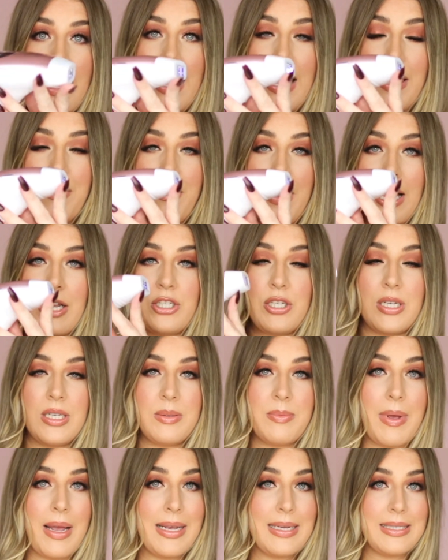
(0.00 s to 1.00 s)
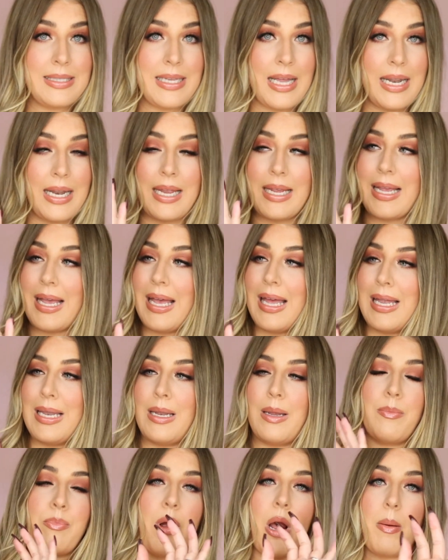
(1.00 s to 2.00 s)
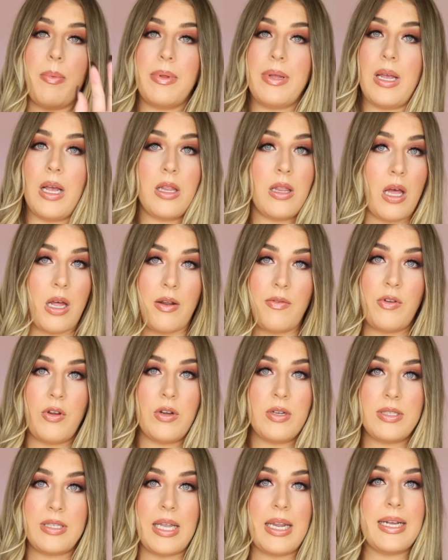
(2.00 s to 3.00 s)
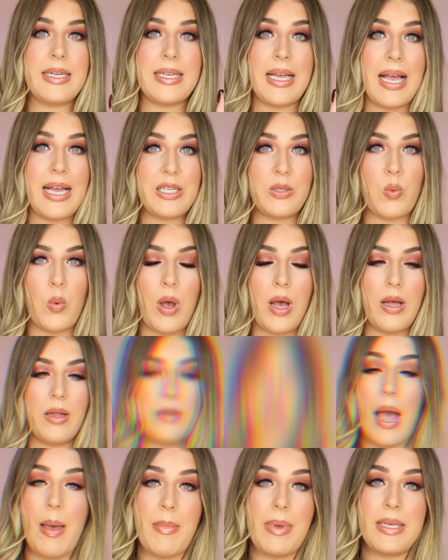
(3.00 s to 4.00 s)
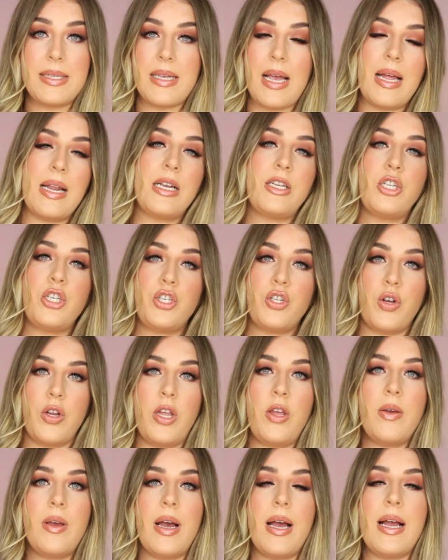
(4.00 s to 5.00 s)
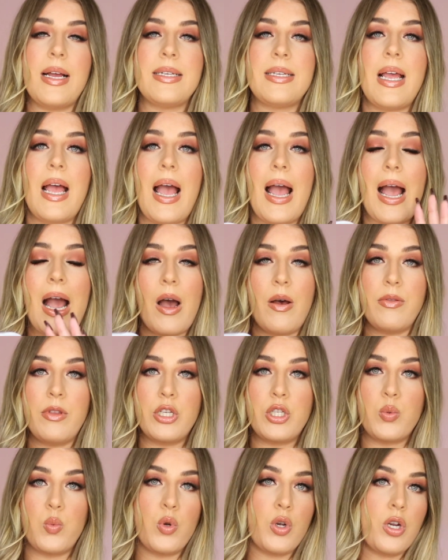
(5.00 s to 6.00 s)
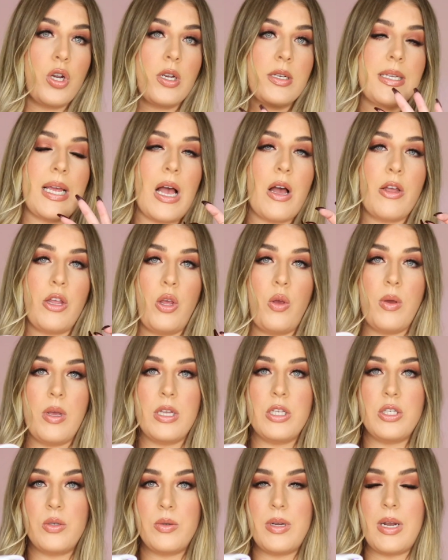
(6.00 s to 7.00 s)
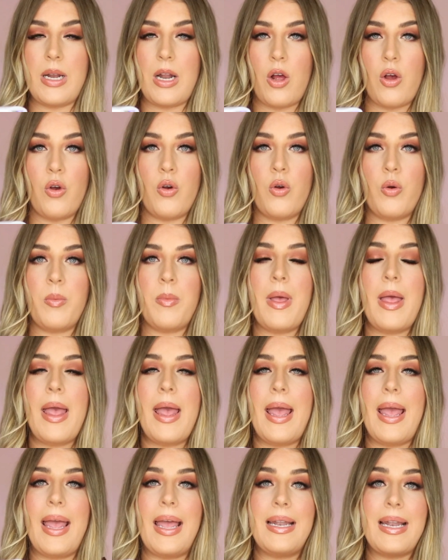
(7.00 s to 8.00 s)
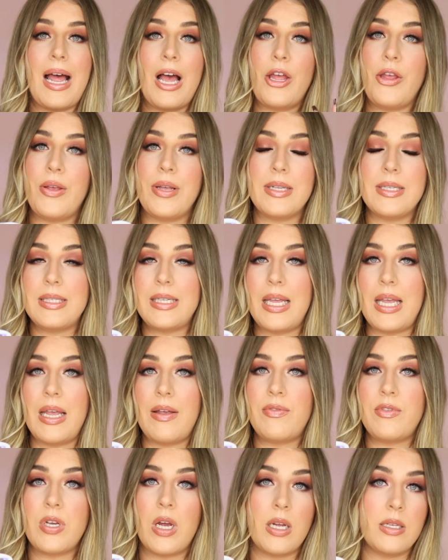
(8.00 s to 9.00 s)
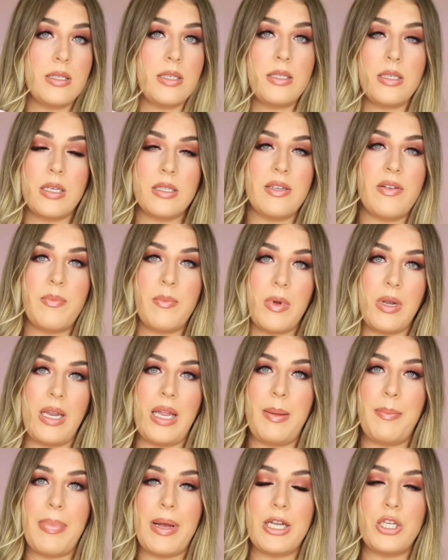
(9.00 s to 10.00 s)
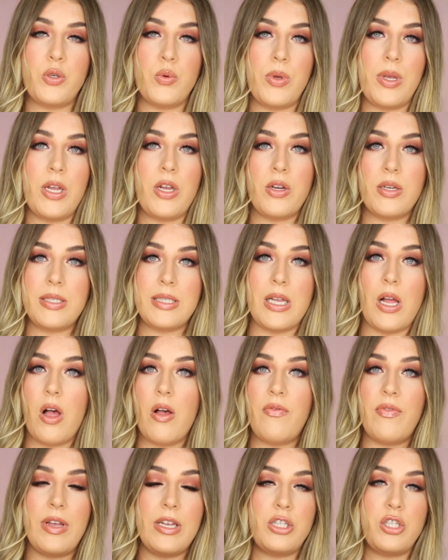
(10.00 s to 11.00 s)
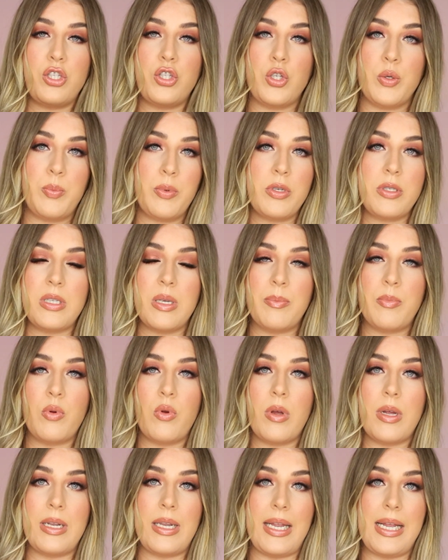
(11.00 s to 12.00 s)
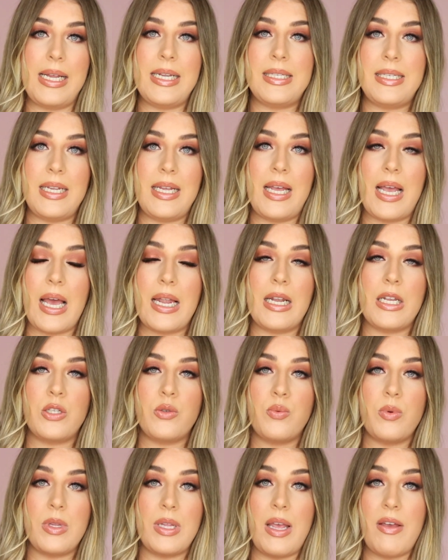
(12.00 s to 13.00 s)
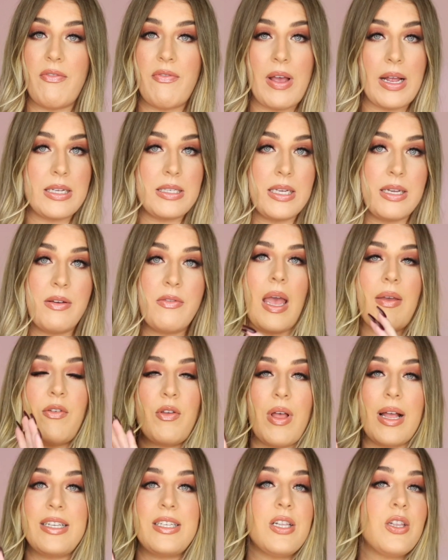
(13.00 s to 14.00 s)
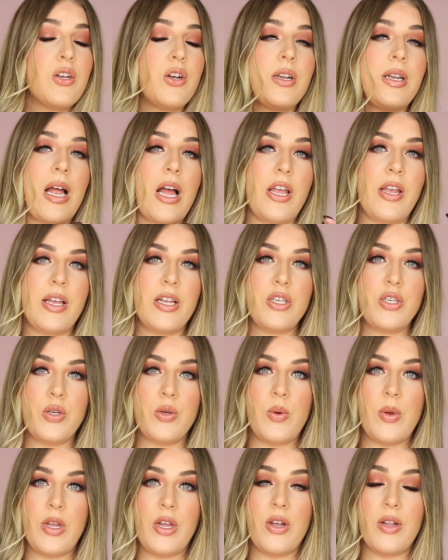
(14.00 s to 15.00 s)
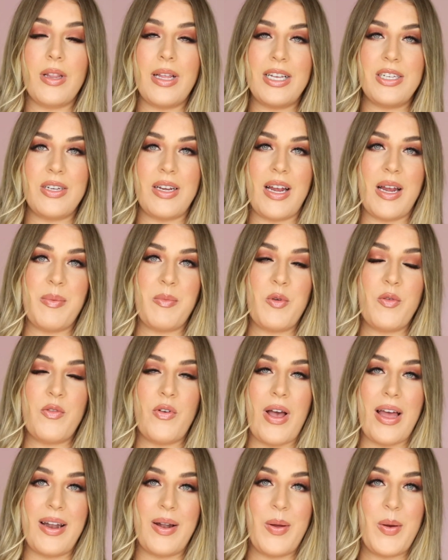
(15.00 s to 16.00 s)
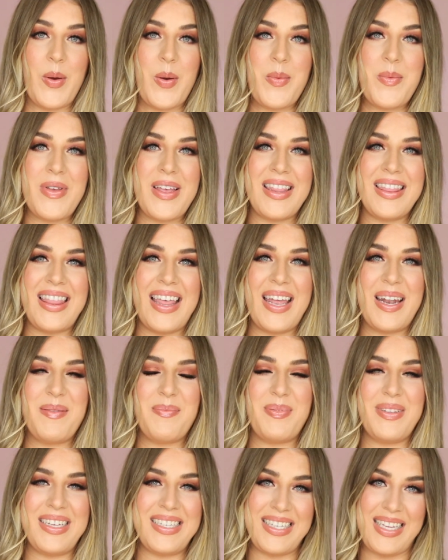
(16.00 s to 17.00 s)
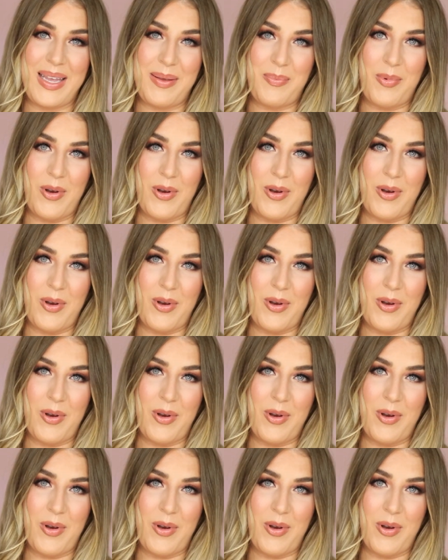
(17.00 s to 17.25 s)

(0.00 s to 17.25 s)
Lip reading: It matches my aesthetic and probably a lot of your aesthetics as well. I'm excited to show you guys how this works, how you can do it at home, and how you can save tons and tons of money by doing it yourself. It's super simple and easy and it's really effective. If you'd like to learn how you can do your laser hair removal at home, then please keep